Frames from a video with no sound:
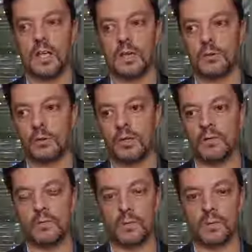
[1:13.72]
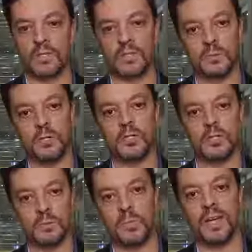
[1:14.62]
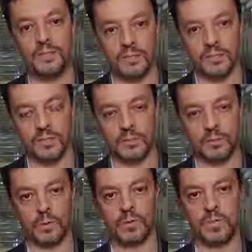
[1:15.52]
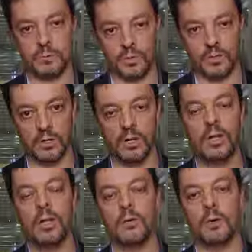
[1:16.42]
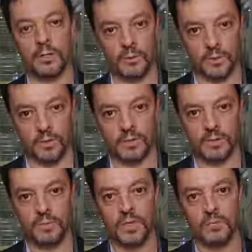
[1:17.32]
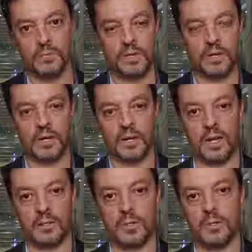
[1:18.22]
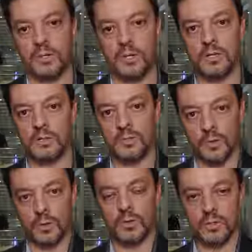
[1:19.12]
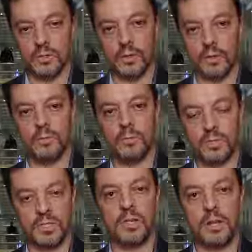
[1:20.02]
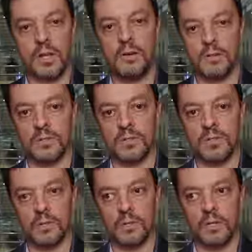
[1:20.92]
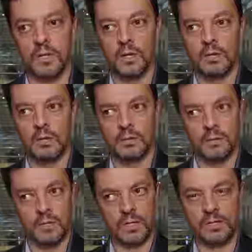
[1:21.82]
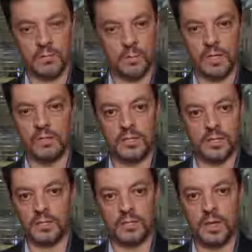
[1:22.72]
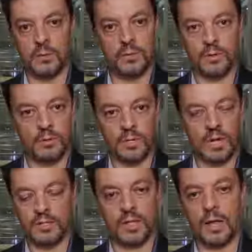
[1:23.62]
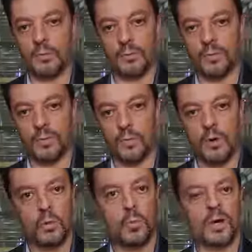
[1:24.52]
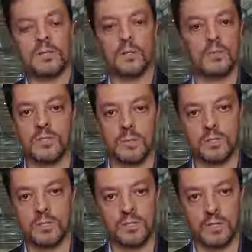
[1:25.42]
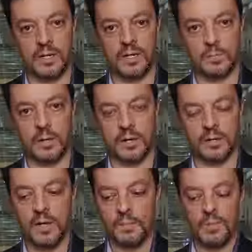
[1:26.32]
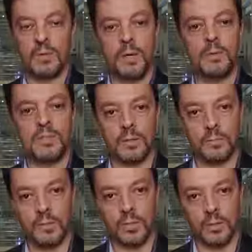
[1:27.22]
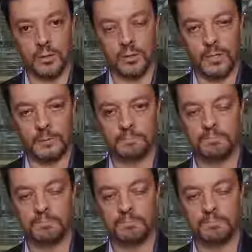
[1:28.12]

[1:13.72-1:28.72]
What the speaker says: and looking for suspicious patterns of consumption around the grid. Because then it allows the utility to focus on particular areas to say, well, that's weird, that hasn't happened before. Why is the consumption suddenly spiked? There may be something going on there.